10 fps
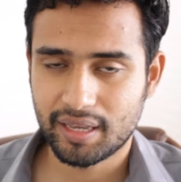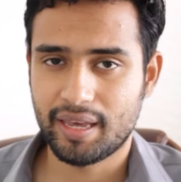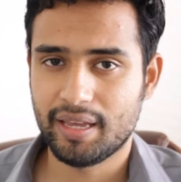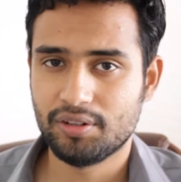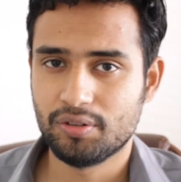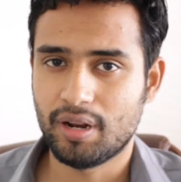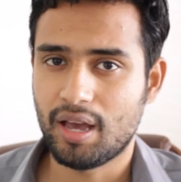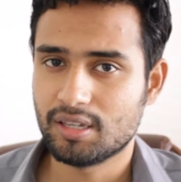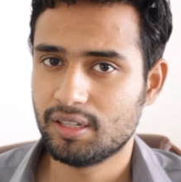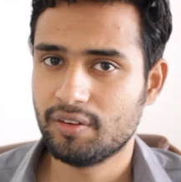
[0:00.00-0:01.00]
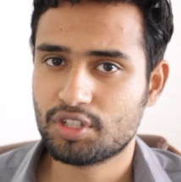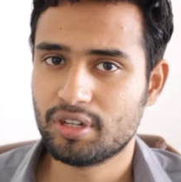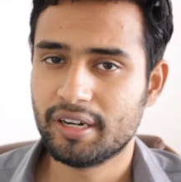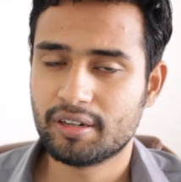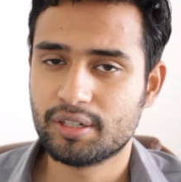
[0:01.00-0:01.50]
and ask the
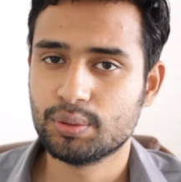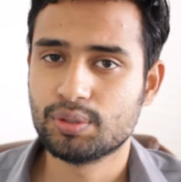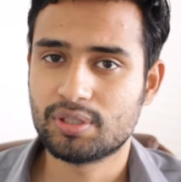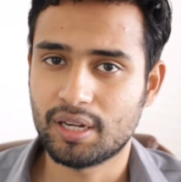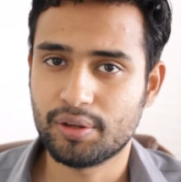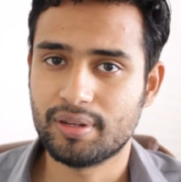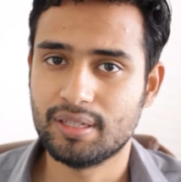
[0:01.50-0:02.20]
invigilator to start your